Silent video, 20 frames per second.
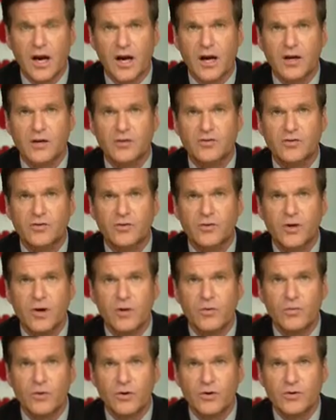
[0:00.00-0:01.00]
hard to
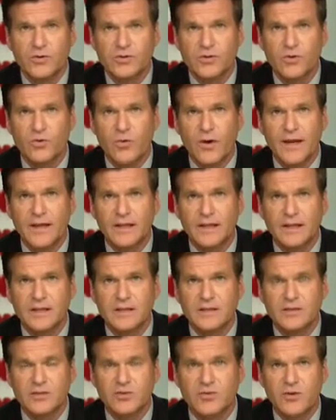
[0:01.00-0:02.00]
reduce the wait
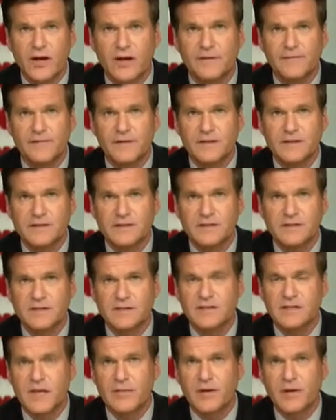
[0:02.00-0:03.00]
list and try to fix the
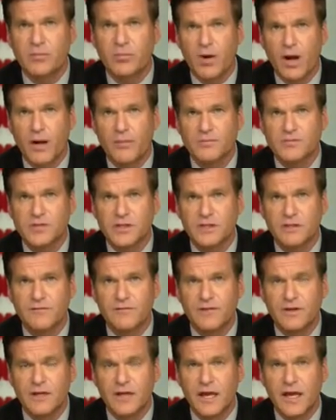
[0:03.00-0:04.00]
systemic problems at the
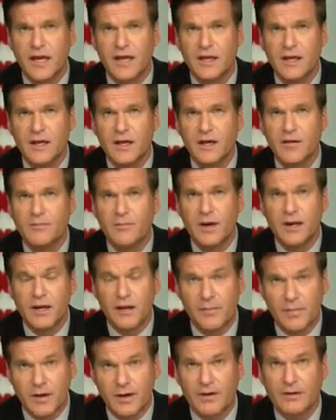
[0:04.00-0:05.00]
VA. But
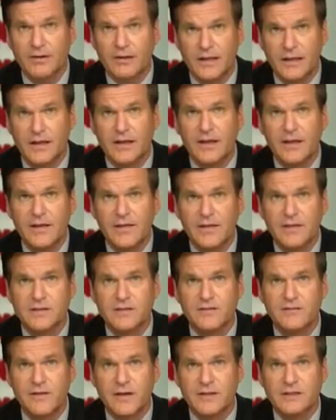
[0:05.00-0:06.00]
apparently,
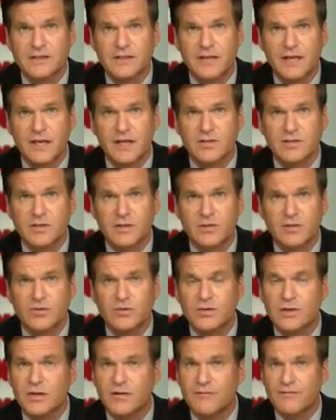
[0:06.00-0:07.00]
this investigation
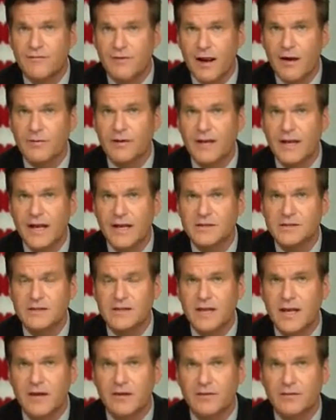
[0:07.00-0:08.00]
could get very
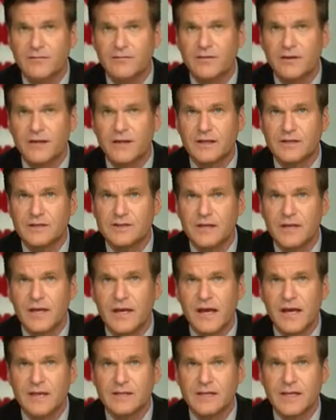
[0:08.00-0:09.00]
nasty out in Phoenix
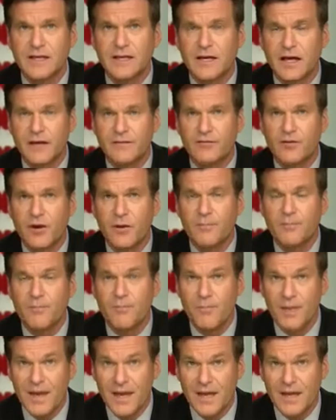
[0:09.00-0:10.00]
as a cover-up
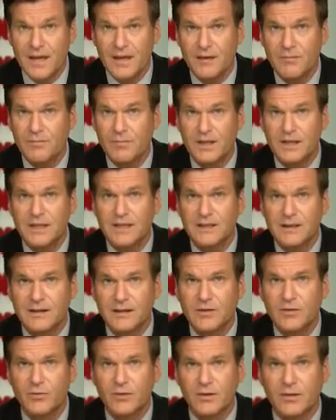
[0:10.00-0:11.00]
may be
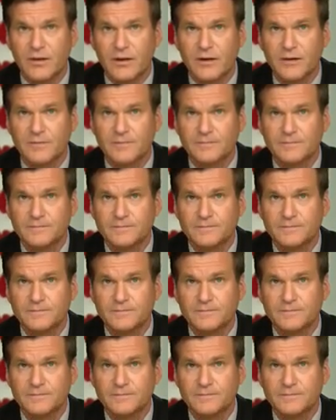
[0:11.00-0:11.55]
continuing there.